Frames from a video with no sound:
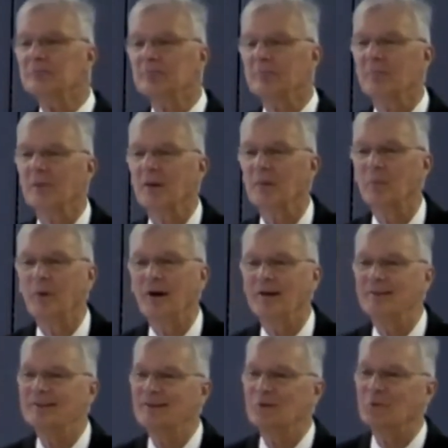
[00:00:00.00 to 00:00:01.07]
But
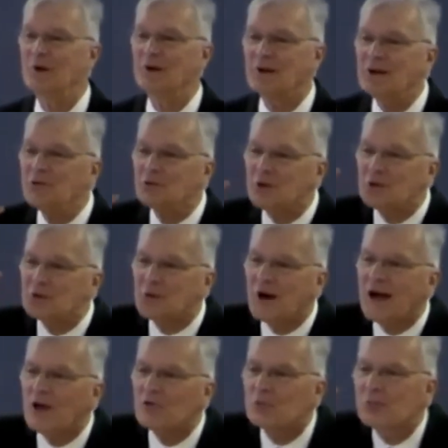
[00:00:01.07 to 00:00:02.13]
we at least can
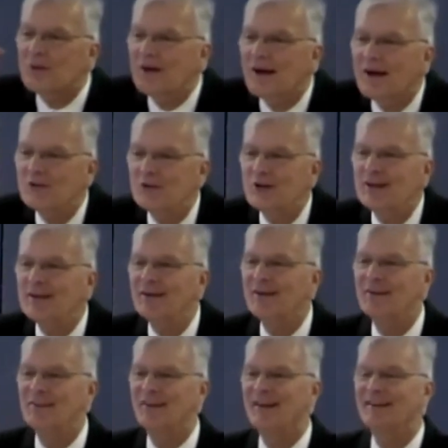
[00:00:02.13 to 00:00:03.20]
grasp the idea
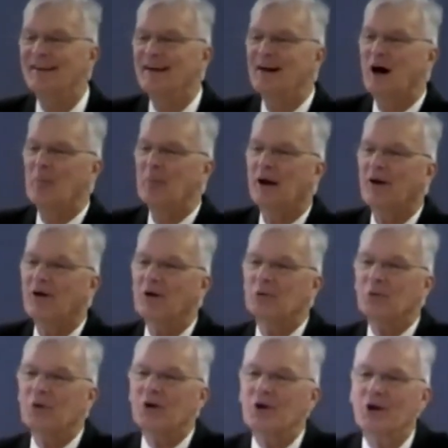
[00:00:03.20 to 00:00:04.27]
that a parent would
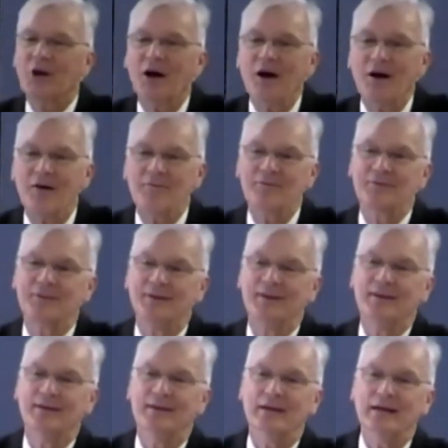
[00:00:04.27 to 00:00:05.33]
love
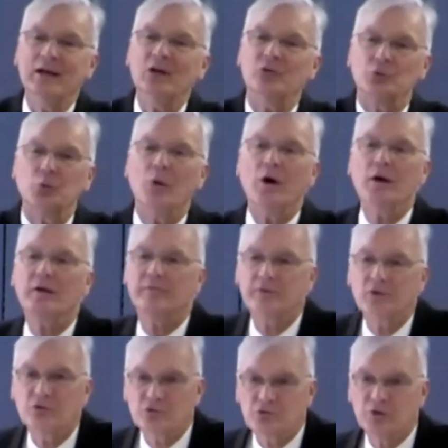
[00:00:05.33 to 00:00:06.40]
each one of his
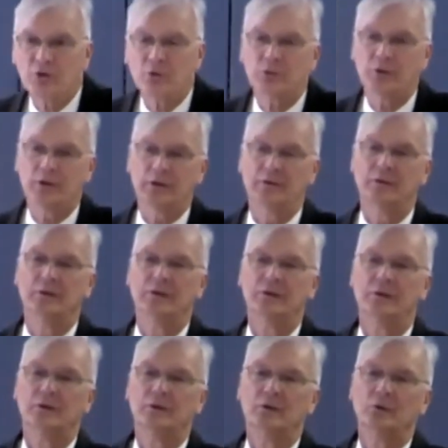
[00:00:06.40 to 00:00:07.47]
children
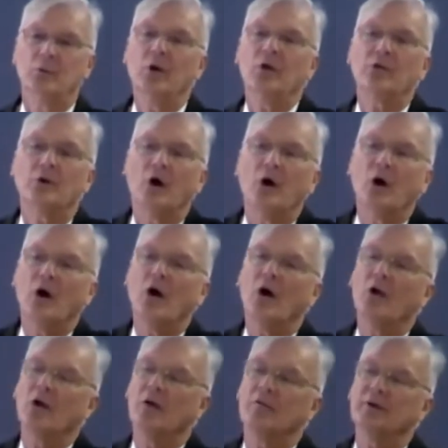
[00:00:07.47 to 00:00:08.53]
with all of
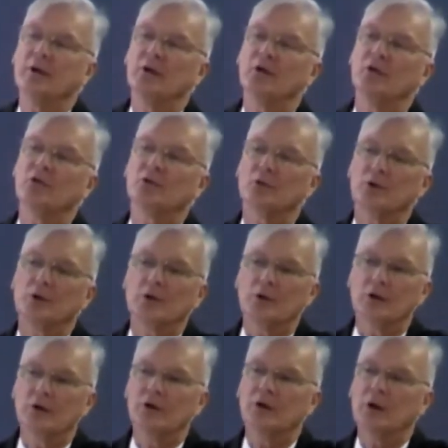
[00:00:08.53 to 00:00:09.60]
his or her
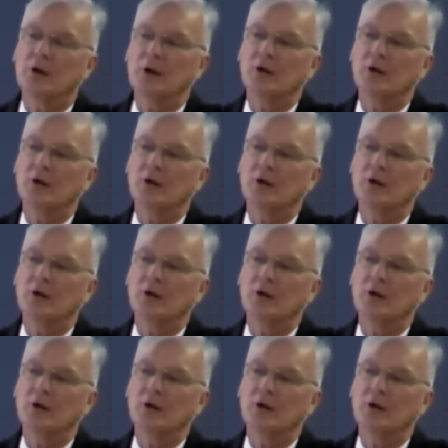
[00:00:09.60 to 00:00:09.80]
heart.